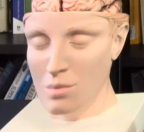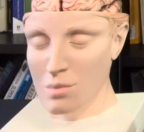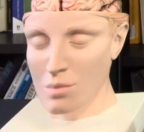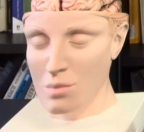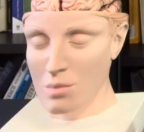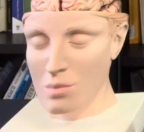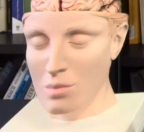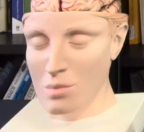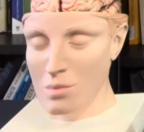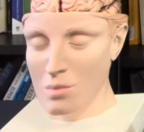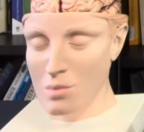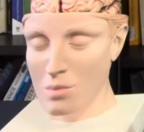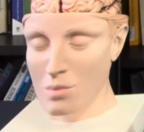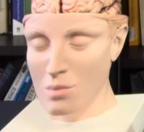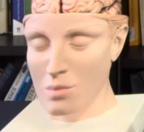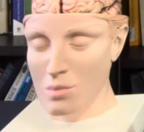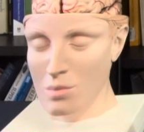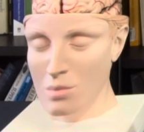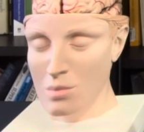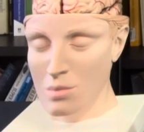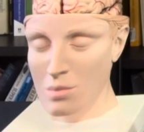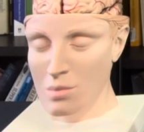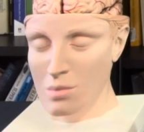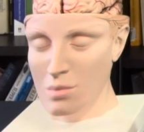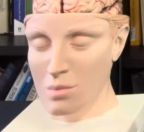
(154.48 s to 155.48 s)

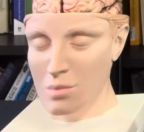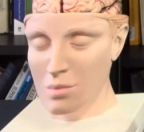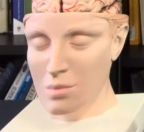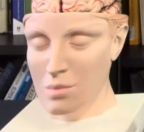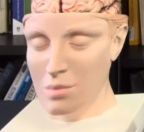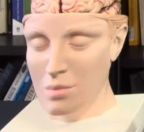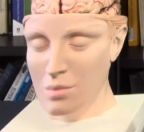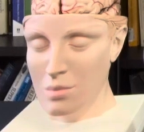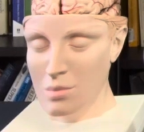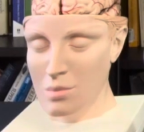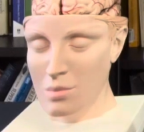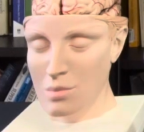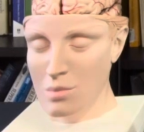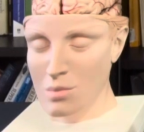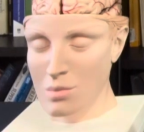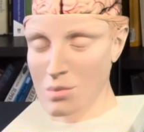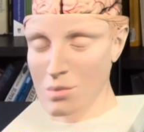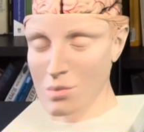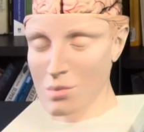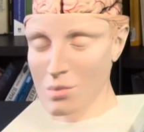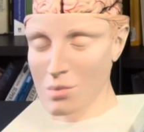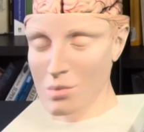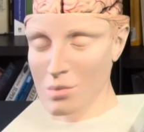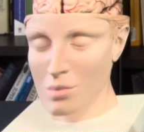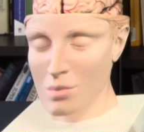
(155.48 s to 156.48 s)

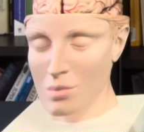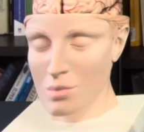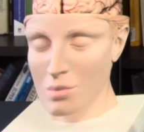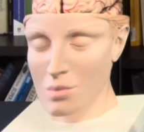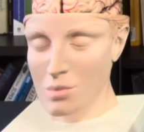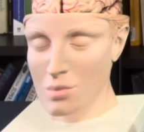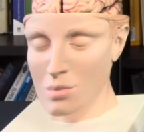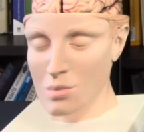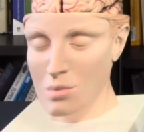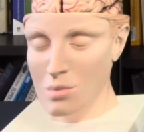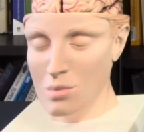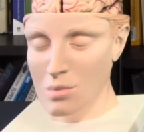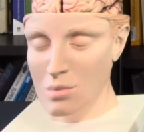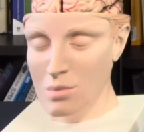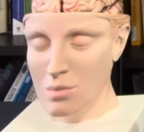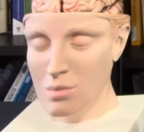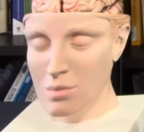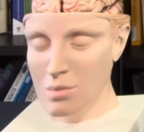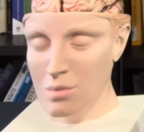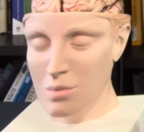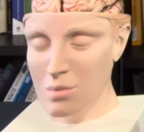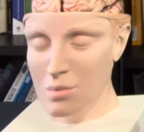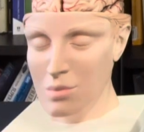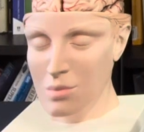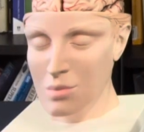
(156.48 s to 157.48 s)

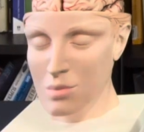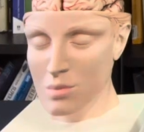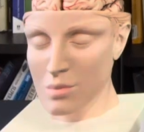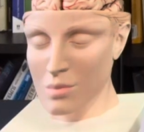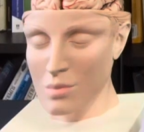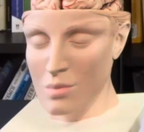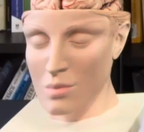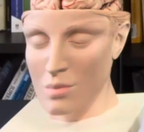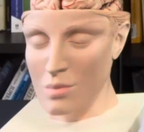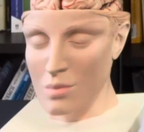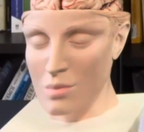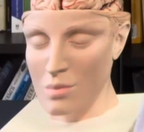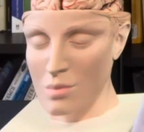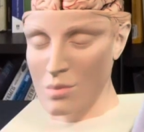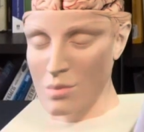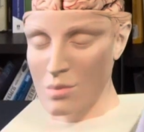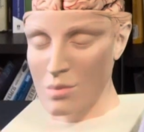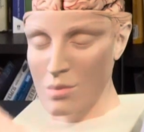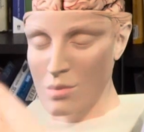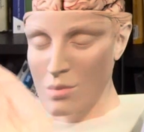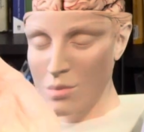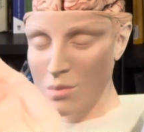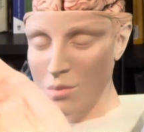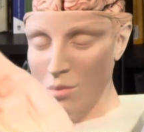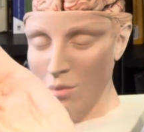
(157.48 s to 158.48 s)

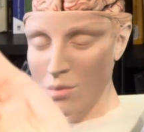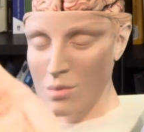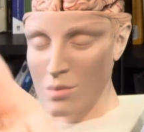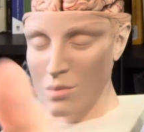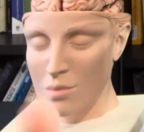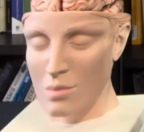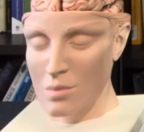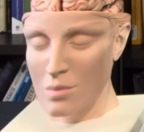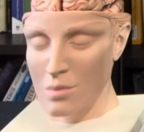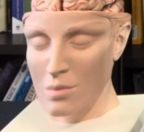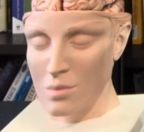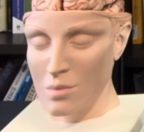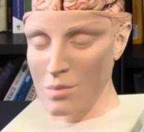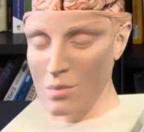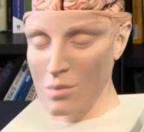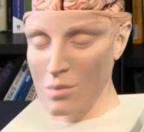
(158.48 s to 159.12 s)
(silent)